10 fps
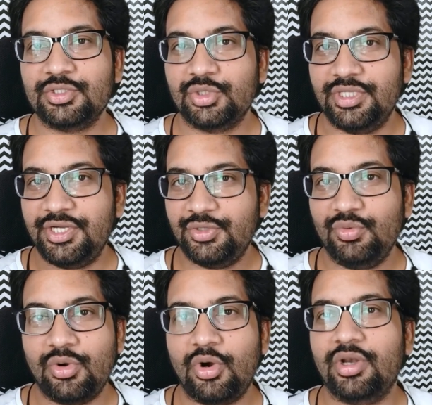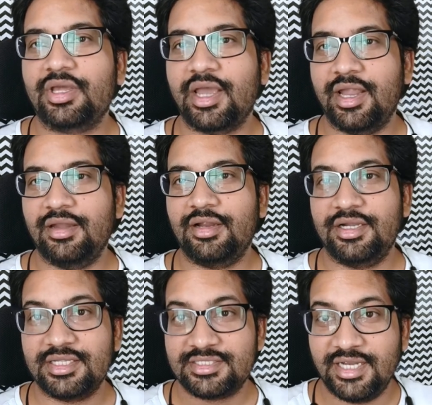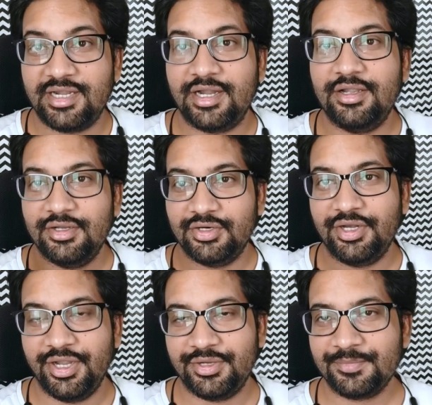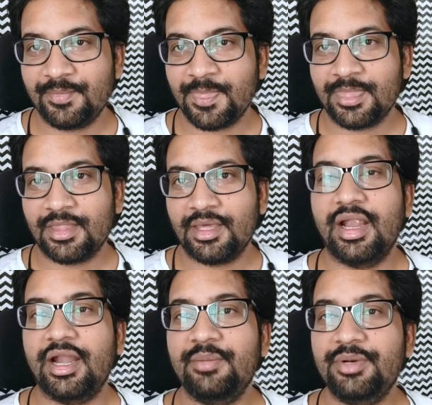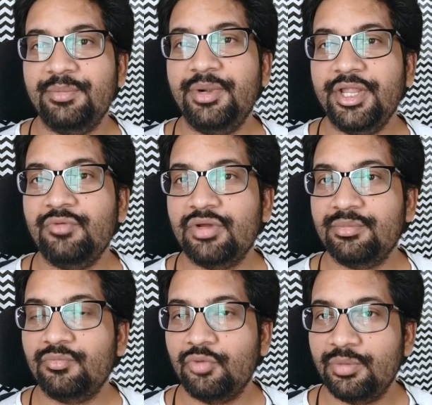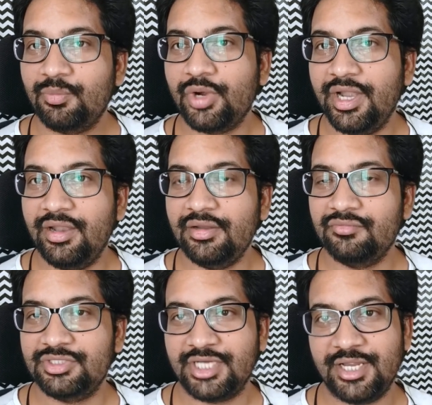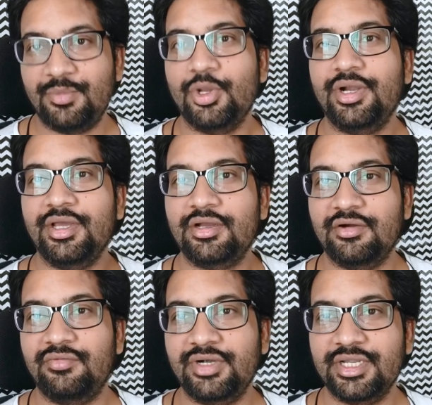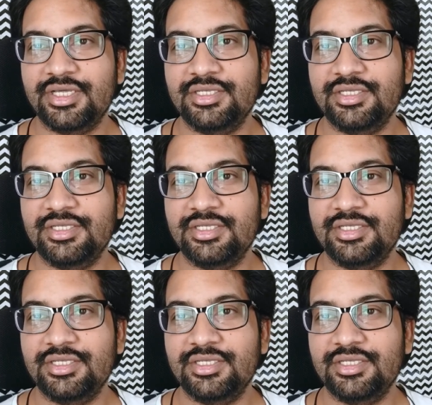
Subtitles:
so that you all can understand and learn it. And I'm repeating one point which I have already covered,